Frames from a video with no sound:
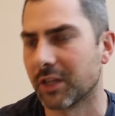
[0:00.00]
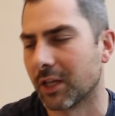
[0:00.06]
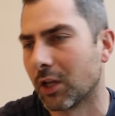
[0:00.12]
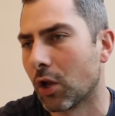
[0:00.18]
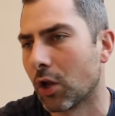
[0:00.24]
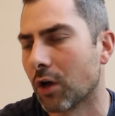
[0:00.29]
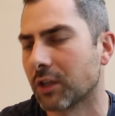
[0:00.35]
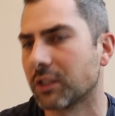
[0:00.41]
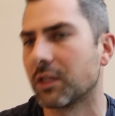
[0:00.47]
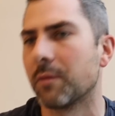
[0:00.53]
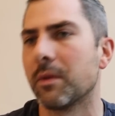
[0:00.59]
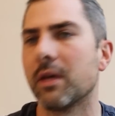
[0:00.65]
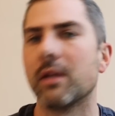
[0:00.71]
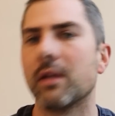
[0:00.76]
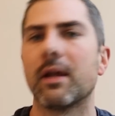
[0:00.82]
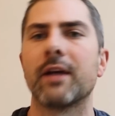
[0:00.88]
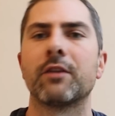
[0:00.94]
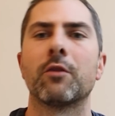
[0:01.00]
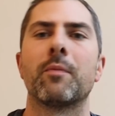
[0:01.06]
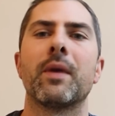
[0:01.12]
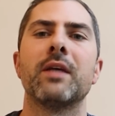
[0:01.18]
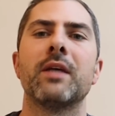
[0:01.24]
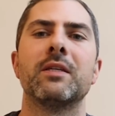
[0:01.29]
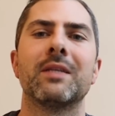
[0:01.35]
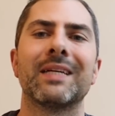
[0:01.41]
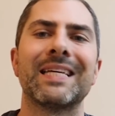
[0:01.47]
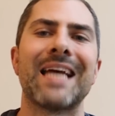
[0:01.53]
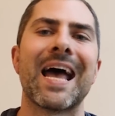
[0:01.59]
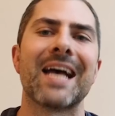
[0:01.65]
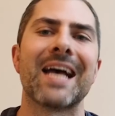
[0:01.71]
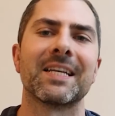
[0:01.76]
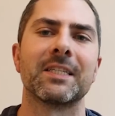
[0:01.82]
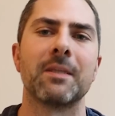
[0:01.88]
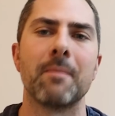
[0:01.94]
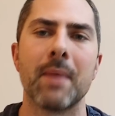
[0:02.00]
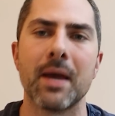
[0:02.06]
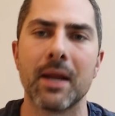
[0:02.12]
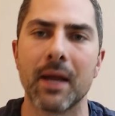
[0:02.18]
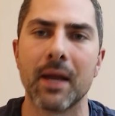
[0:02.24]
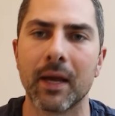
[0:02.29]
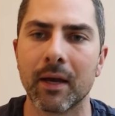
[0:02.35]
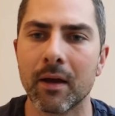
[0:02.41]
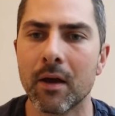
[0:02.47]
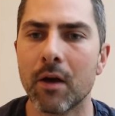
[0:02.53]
it looks to me like they're basically estimating